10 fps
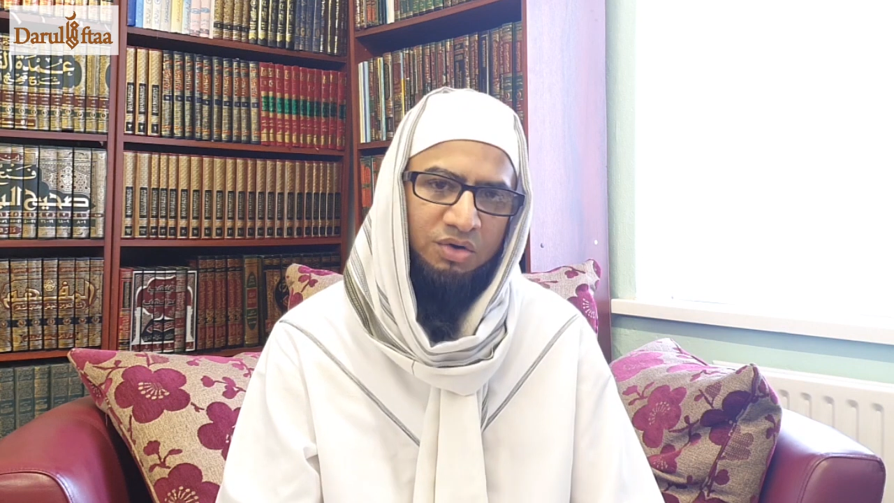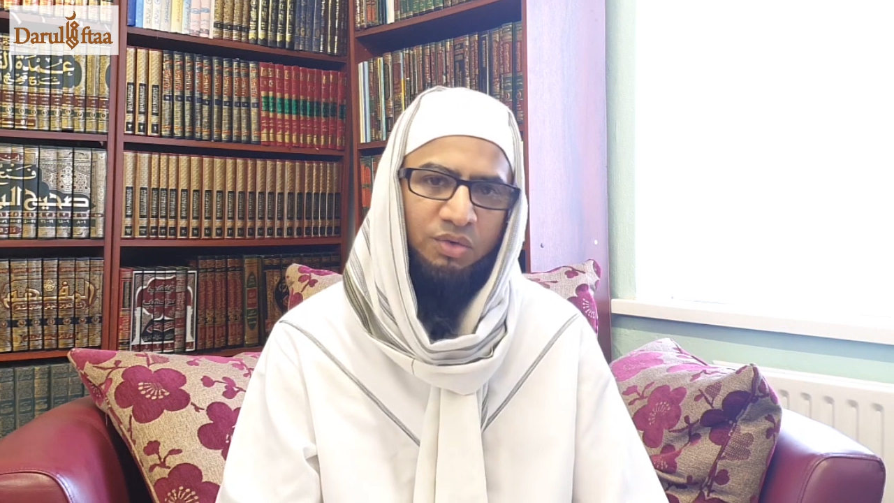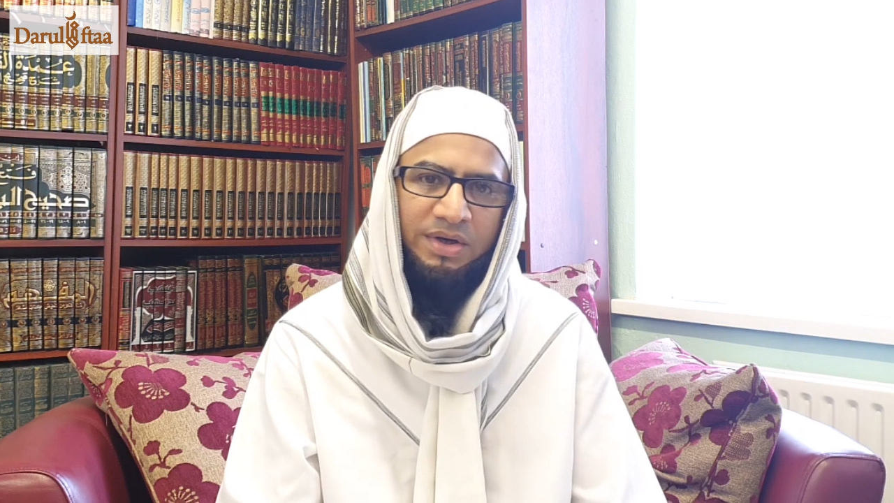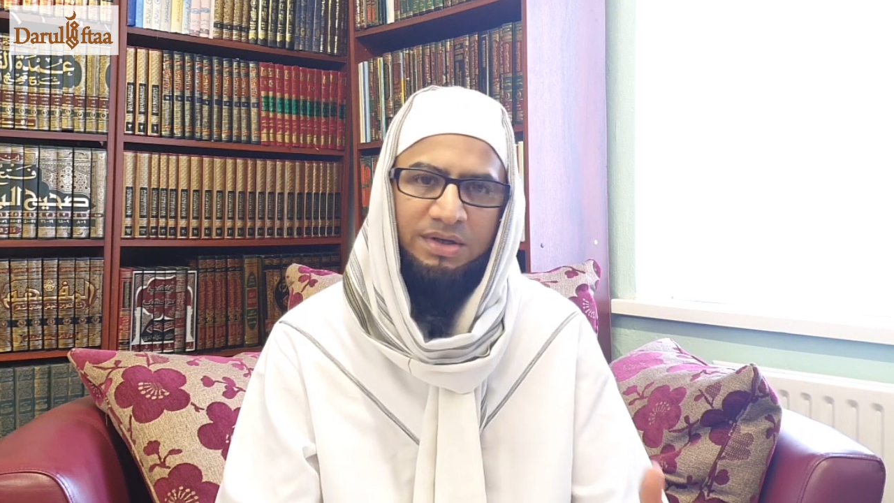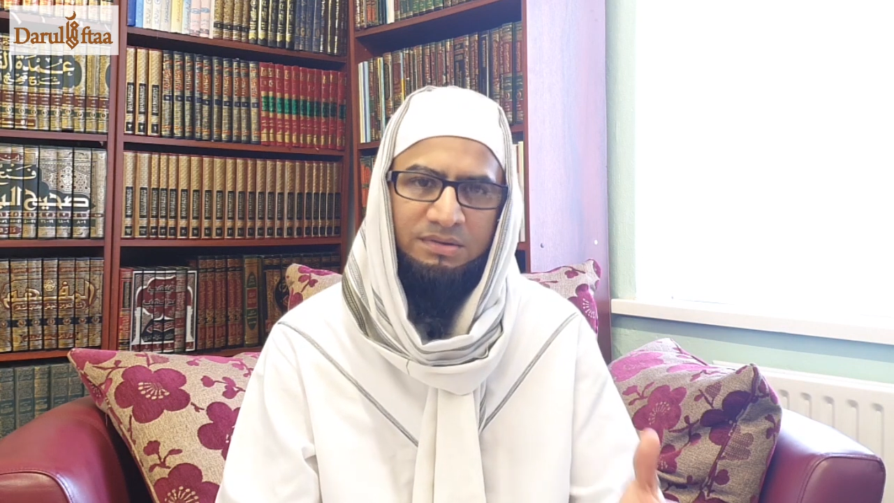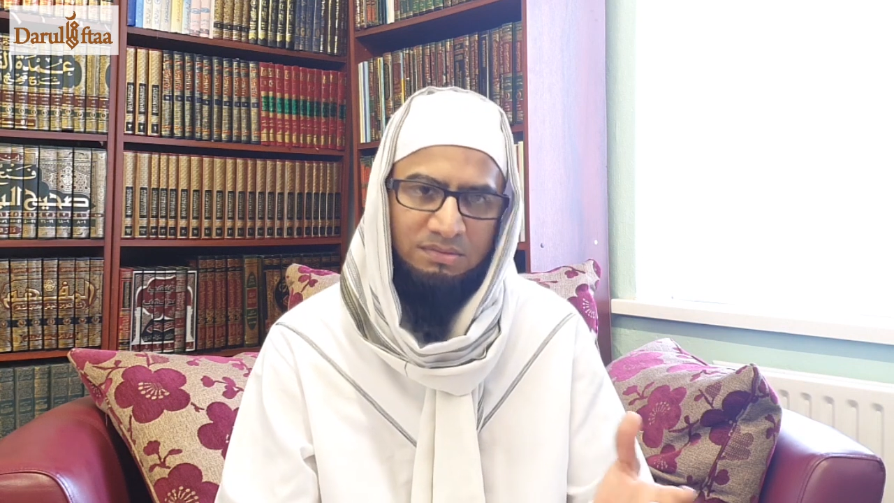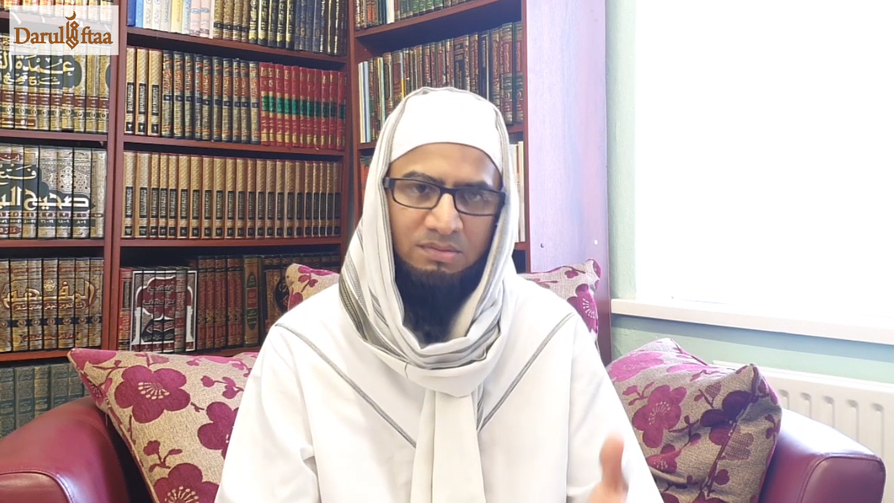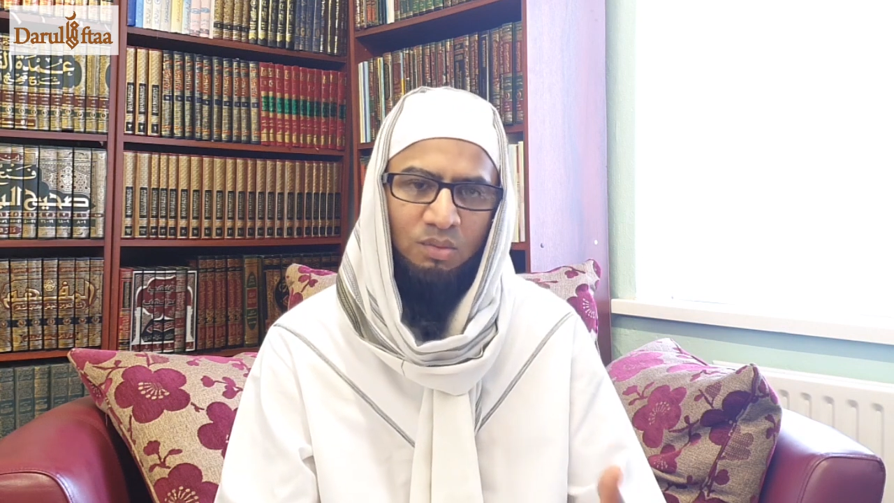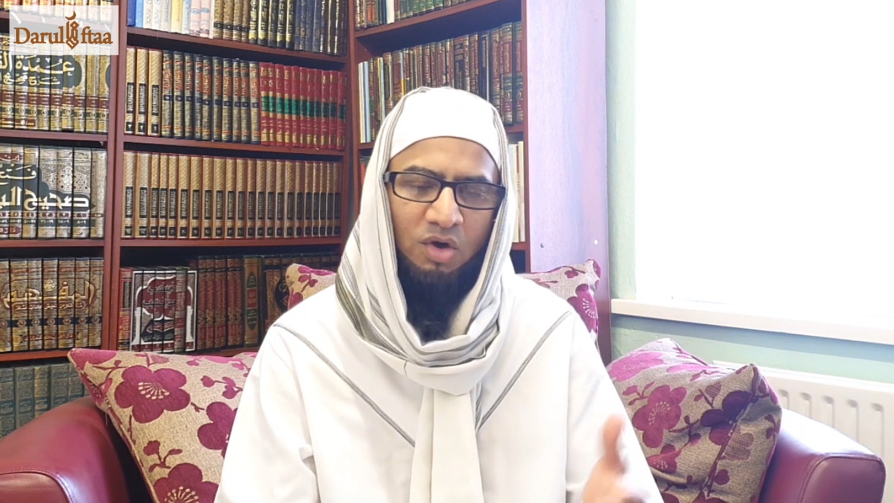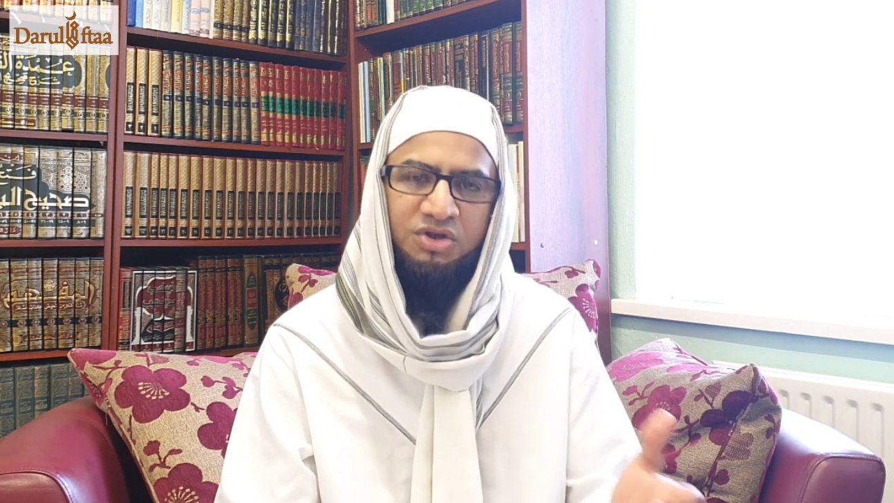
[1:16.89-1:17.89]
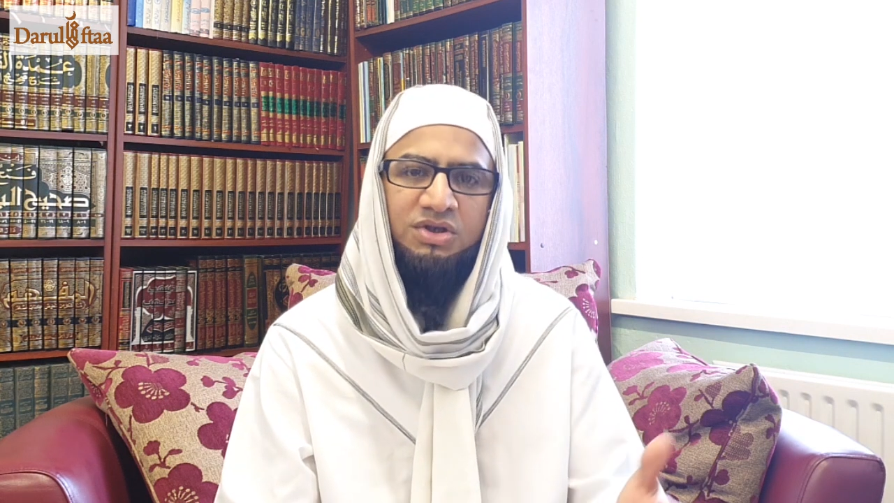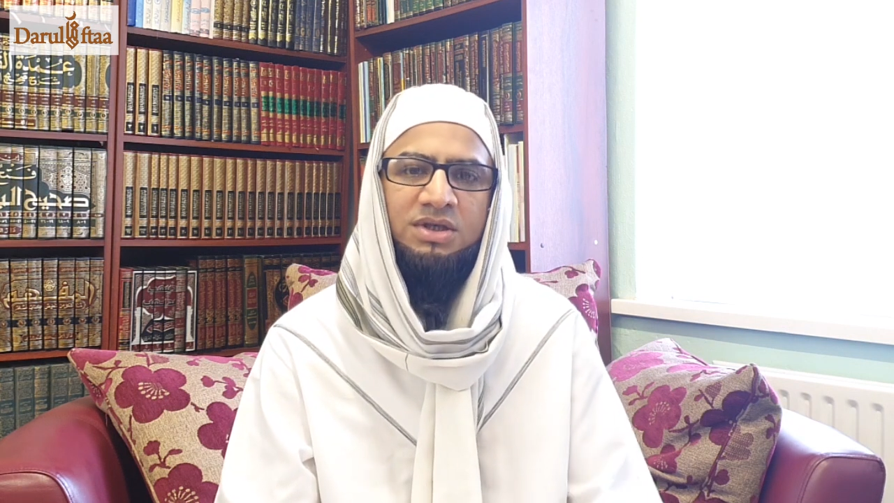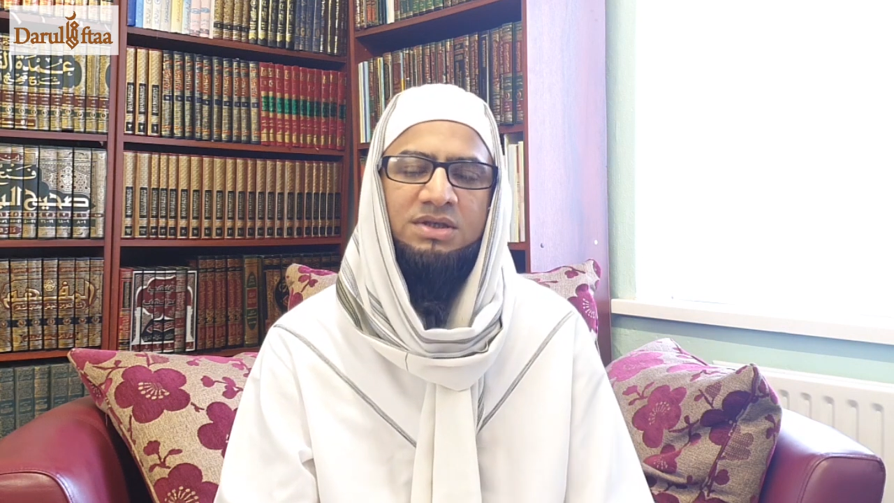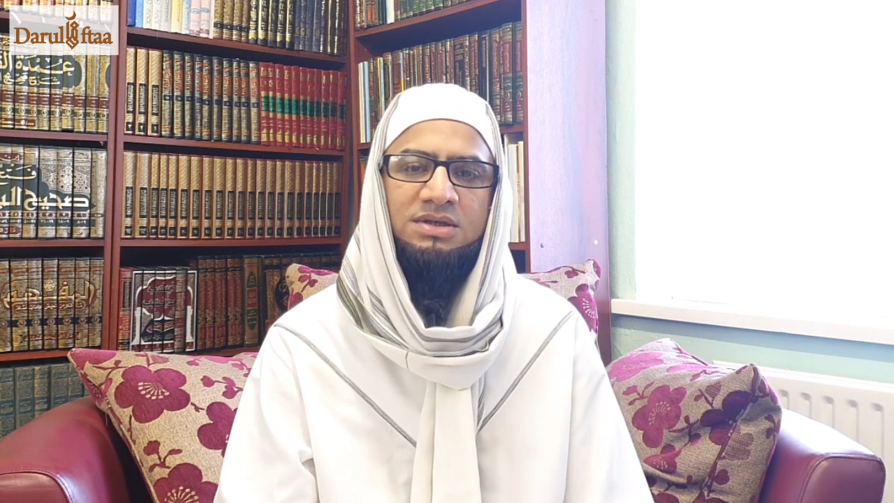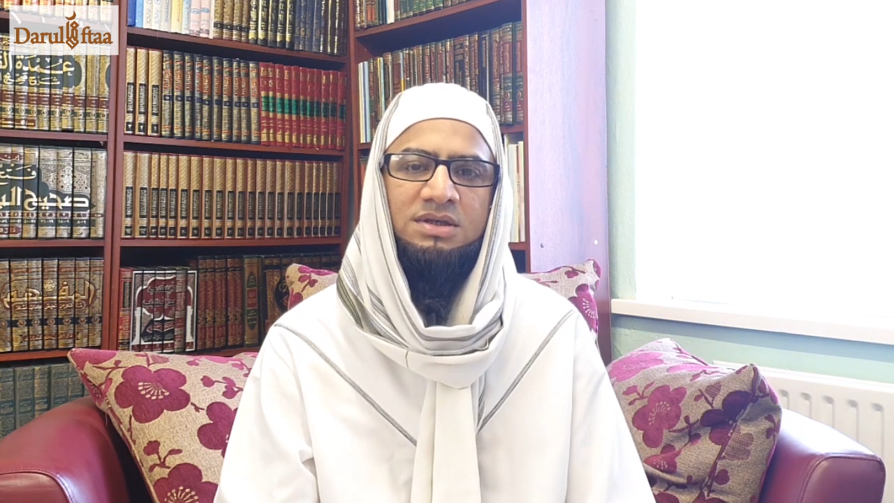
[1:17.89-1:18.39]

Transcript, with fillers: you can watch these